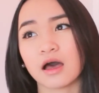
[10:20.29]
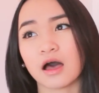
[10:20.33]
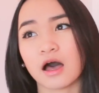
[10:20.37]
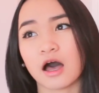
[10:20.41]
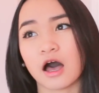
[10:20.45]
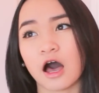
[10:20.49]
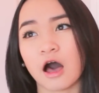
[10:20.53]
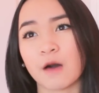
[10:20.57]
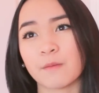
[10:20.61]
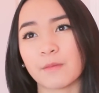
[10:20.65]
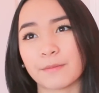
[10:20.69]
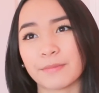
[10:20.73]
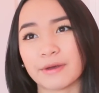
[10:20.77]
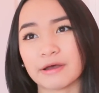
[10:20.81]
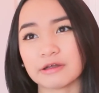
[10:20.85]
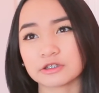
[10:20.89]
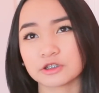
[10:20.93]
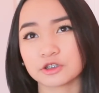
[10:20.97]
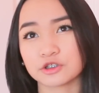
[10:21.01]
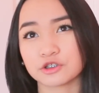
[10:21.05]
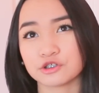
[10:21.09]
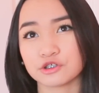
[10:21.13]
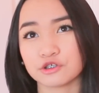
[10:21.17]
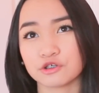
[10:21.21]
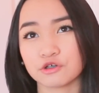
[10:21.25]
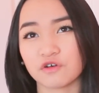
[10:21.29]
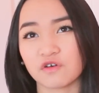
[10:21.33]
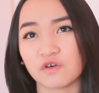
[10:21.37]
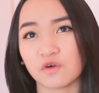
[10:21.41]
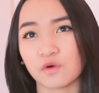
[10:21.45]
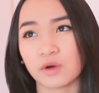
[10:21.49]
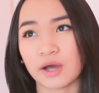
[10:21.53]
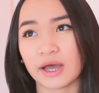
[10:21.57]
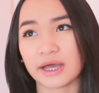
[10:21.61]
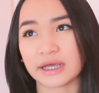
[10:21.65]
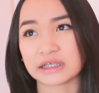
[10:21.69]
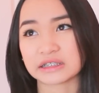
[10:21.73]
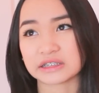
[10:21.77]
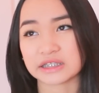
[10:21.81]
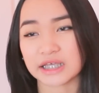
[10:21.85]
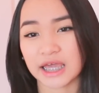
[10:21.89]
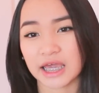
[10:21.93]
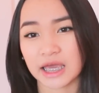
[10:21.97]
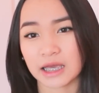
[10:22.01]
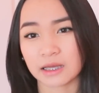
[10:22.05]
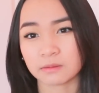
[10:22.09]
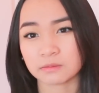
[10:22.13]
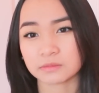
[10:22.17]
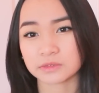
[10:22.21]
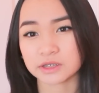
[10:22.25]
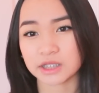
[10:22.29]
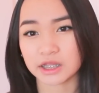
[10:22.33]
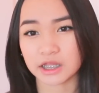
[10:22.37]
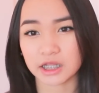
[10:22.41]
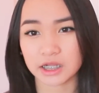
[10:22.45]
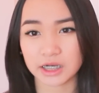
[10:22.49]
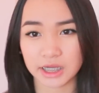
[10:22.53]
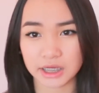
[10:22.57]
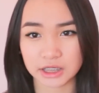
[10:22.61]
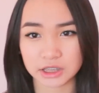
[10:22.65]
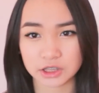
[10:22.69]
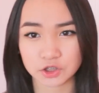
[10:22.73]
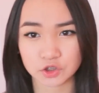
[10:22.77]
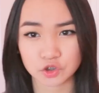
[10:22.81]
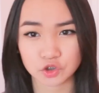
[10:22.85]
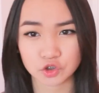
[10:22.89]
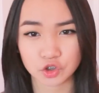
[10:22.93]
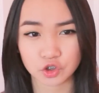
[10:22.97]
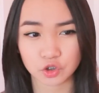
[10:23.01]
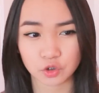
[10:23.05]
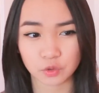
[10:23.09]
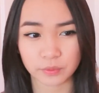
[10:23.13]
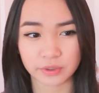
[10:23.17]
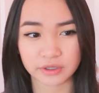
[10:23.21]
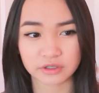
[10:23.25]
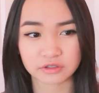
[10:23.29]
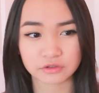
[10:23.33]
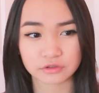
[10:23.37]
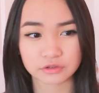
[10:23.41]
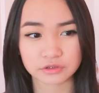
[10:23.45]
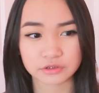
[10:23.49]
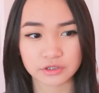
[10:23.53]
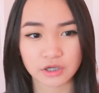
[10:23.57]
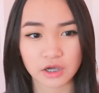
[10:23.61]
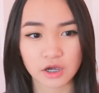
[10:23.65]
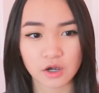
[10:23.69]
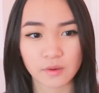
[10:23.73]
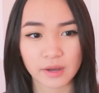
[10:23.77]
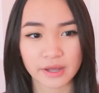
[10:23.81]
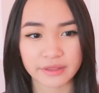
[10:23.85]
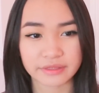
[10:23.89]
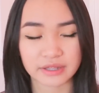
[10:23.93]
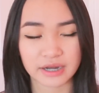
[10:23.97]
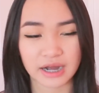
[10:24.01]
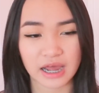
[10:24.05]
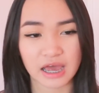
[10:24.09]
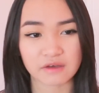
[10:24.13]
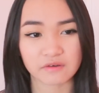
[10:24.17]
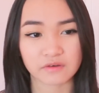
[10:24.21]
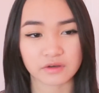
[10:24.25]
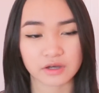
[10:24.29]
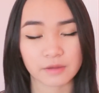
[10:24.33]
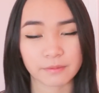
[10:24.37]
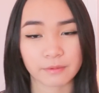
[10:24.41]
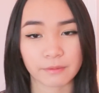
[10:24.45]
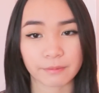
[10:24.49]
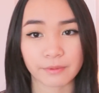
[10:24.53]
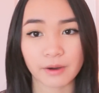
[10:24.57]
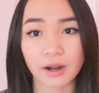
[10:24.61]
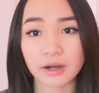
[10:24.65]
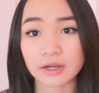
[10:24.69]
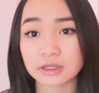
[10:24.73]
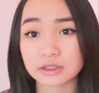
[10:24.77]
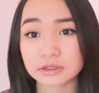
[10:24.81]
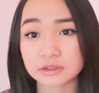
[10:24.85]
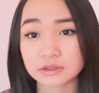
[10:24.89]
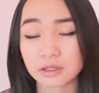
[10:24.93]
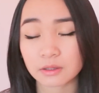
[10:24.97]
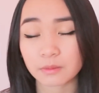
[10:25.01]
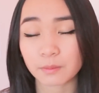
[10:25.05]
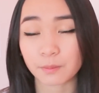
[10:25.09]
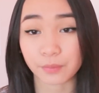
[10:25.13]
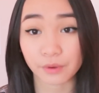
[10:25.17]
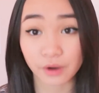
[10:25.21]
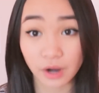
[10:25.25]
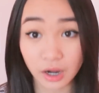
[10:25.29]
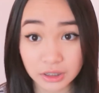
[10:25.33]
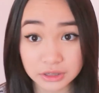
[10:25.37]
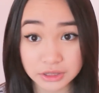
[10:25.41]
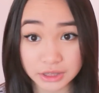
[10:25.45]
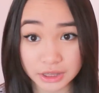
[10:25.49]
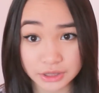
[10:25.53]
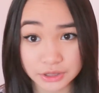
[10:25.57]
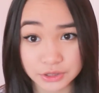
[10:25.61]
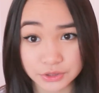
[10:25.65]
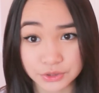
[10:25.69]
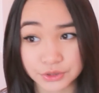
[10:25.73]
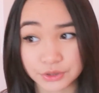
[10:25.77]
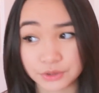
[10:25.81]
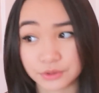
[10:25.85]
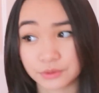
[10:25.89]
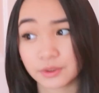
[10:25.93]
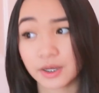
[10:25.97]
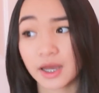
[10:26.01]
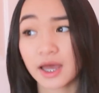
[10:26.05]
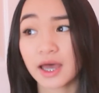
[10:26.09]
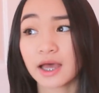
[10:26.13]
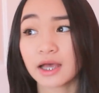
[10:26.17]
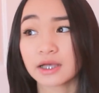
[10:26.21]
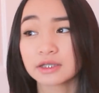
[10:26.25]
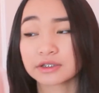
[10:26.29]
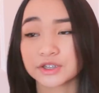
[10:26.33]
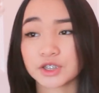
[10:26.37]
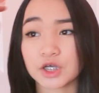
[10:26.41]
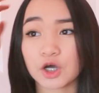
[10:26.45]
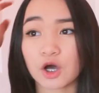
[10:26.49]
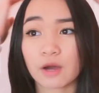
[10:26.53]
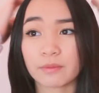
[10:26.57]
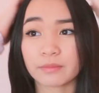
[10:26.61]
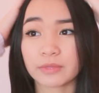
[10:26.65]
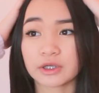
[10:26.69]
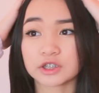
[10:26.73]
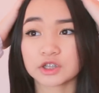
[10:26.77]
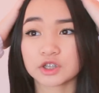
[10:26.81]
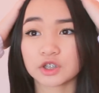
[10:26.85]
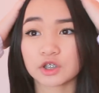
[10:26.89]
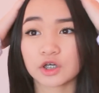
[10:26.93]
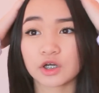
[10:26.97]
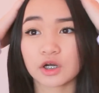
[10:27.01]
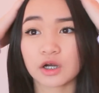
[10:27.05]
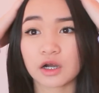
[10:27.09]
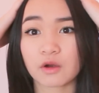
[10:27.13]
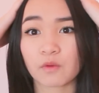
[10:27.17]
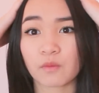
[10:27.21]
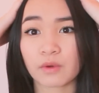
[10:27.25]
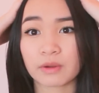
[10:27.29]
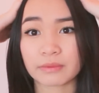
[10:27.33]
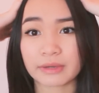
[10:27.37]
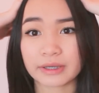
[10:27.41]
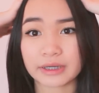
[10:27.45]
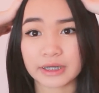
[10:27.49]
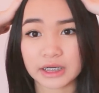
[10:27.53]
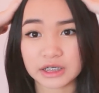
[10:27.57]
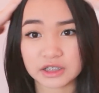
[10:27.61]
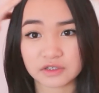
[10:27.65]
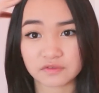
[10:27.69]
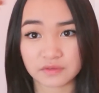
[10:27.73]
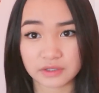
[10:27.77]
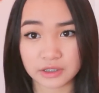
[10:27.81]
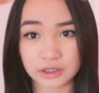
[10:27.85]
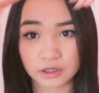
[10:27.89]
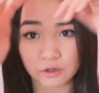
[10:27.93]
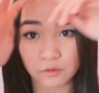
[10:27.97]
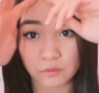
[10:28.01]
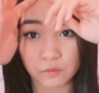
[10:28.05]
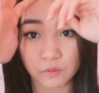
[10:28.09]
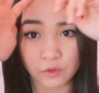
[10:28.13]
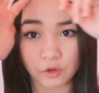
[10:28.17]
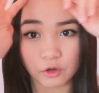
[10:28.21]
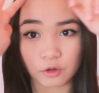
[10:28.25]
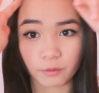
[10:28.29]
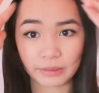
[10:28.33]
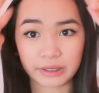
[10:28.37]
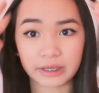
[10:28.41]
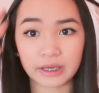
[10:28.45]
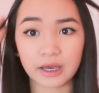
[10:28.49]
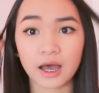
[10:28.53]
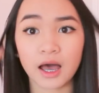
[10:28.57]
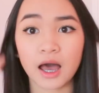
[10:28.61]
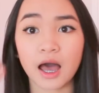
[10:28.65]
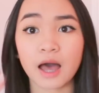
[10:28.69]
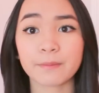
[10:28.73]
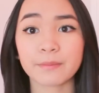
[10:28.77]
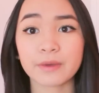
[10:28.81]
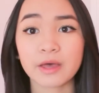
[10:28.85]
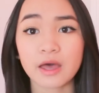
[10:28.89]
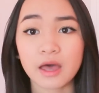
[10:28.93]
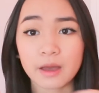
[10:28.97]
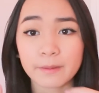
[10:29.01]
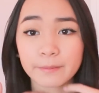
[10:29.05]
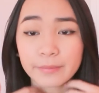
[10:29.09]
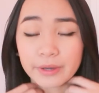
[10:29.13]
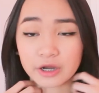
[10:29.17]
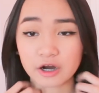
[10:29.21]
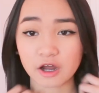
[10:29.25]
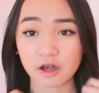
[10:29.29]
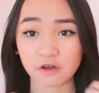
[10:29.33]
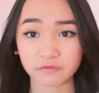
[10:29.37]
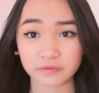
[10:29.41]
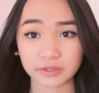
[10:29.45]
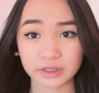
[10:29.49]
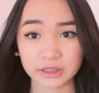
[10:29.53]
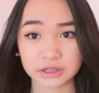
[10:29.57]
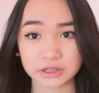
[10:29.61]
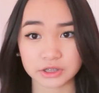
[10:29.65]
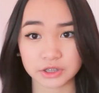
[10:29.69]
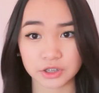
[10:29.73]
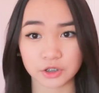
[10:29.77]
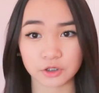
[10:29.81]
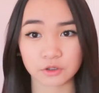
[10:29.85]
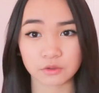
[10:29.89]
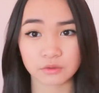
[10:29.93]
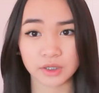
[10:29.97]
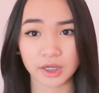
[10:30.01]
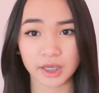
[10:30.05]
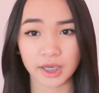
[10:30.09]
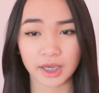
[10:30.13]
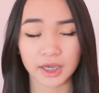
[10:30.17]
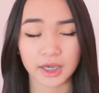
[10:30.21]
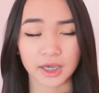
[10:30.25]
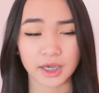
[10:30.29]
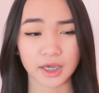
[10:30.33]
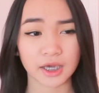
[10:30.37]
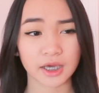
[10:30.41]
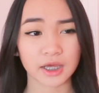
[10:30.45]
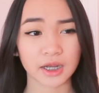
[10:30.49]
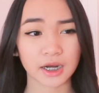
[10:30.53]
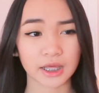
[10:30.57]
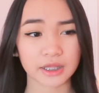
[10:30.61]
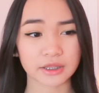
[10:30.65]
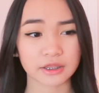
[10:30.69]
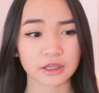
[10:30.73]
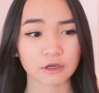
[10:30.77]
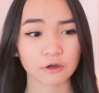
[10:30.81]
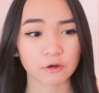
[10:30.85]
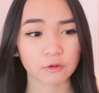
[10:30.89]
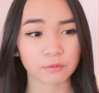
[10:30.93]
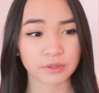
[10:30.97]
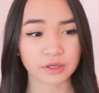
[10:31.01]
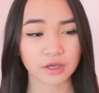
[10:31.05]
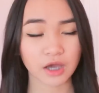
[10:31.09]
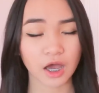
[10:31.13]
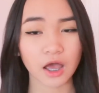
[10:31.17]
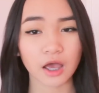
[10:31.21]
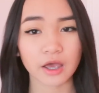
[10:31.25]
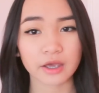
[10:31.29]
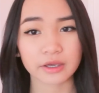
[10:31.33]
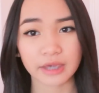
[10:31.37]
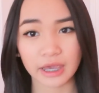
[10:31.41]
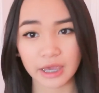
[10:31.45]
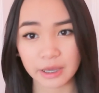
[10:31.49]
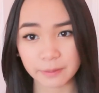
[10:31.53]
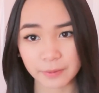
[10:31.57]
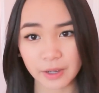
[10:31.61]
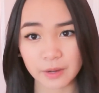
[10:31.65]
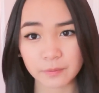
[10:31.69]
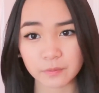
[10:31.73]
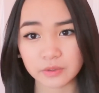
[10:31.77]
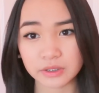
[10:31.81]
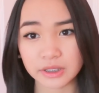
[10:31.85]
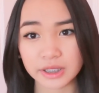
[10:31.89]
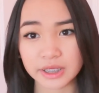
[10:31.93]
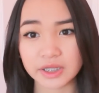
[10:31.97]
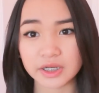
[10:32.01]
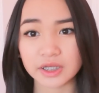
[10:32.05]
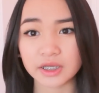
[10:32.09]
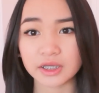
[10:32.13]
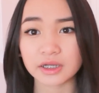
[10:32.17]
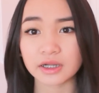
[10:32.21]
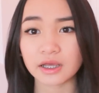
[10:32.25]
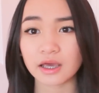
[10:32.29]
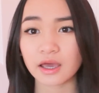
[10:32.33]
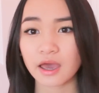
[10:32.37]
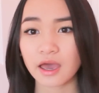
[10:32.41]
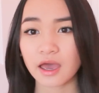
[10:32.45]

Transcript: um, about to do exams in the next two weeks or so, and then I have a couple product projects due. So I'm not sure when my next video will be up, but hopefully soon, and I think it will be K-pop related.